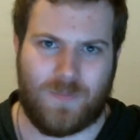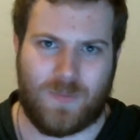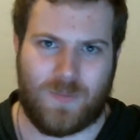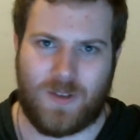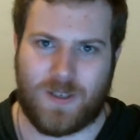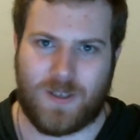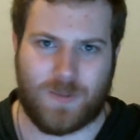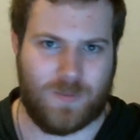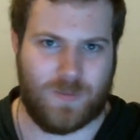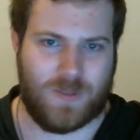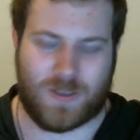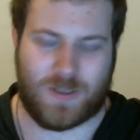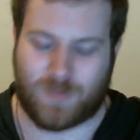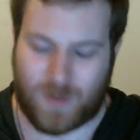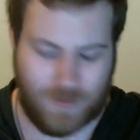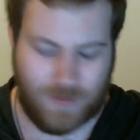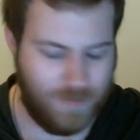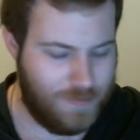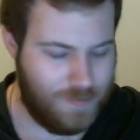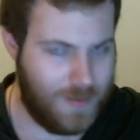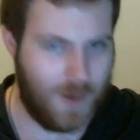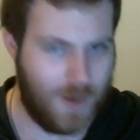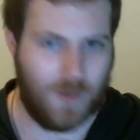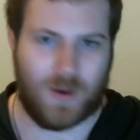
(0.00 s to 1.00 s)
It's been
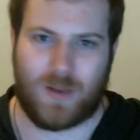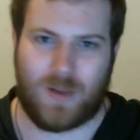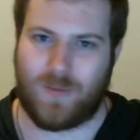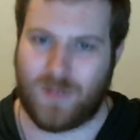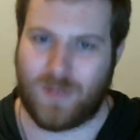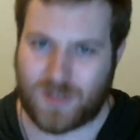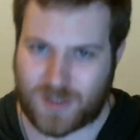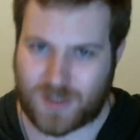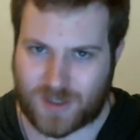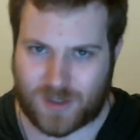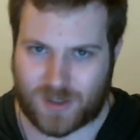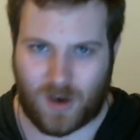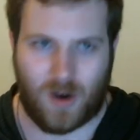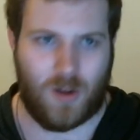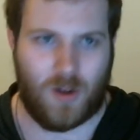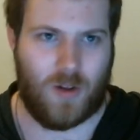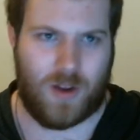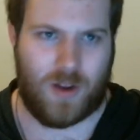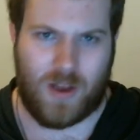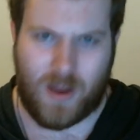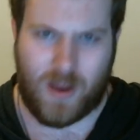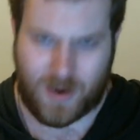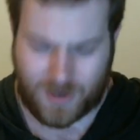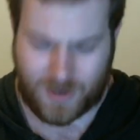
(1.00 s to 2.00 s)
building for so long.
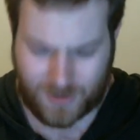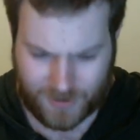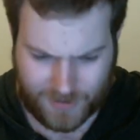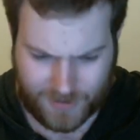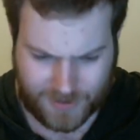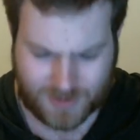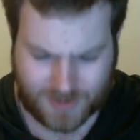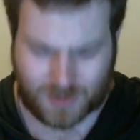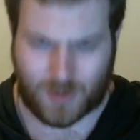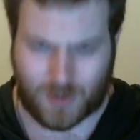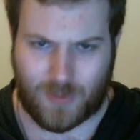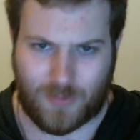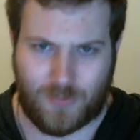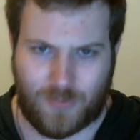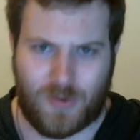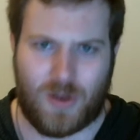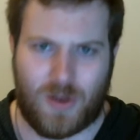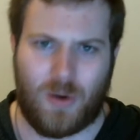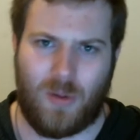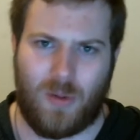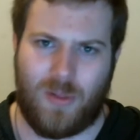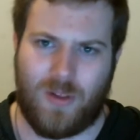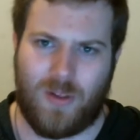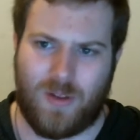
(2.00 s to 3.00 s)
You can sort of
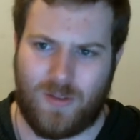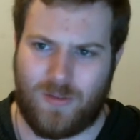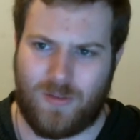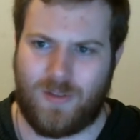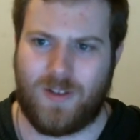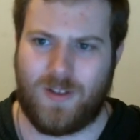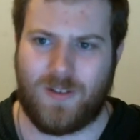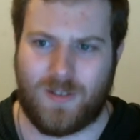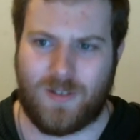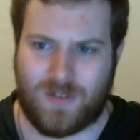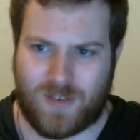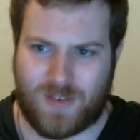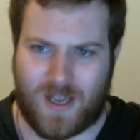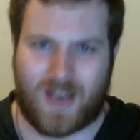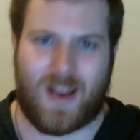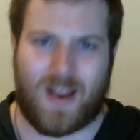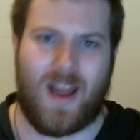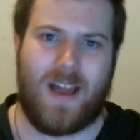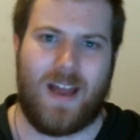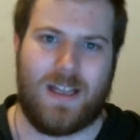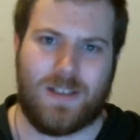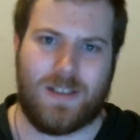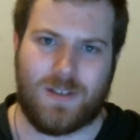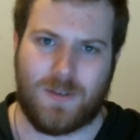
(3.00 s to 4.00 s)
feel the
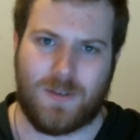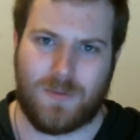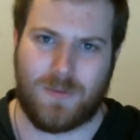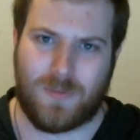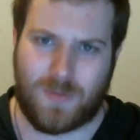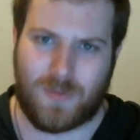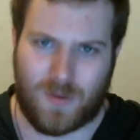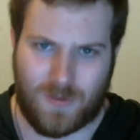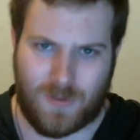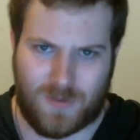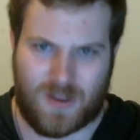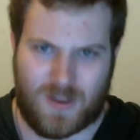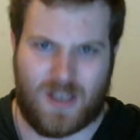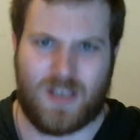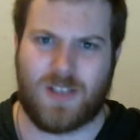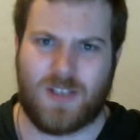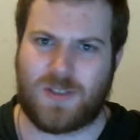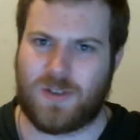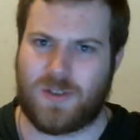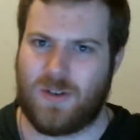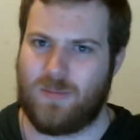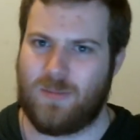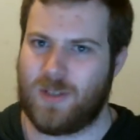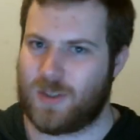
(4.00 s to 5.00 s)
decades of
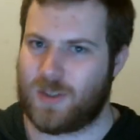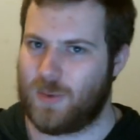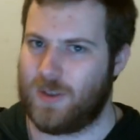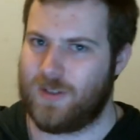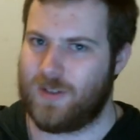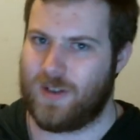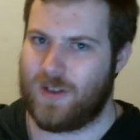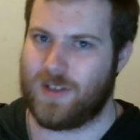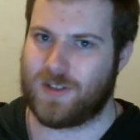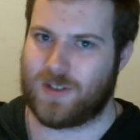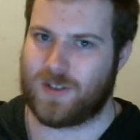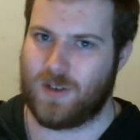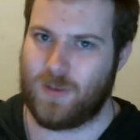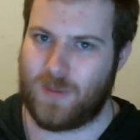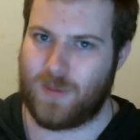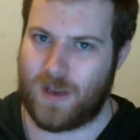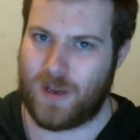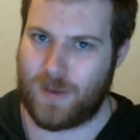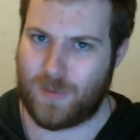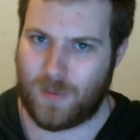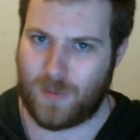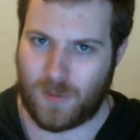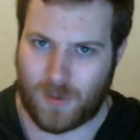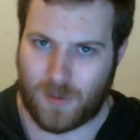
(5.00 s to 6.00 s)
history between these two people,